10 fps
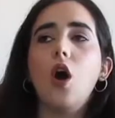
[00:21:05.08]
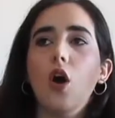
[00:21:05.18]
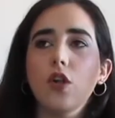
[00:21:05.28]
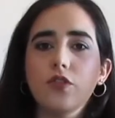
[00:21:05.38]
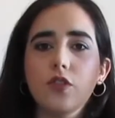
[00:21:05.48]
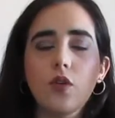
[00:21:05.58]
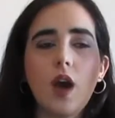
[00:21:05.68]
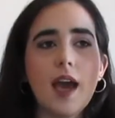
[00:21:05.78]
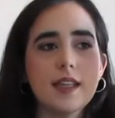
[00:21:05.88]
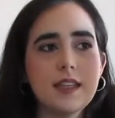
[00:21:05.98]
Also,
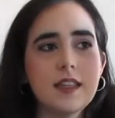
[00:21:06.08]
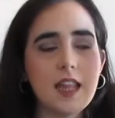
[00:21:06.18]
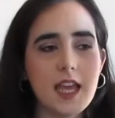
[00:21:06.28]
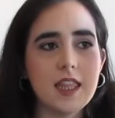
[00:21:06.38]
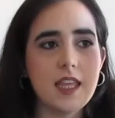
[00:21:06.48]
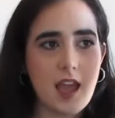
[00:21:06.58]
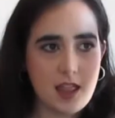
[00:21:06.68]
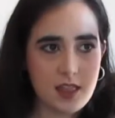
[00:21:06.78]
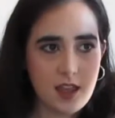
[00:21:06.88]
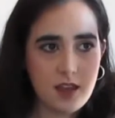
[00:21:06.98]
I did like the
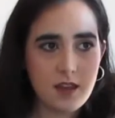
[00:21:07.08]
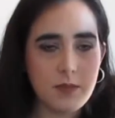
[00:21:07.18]
ending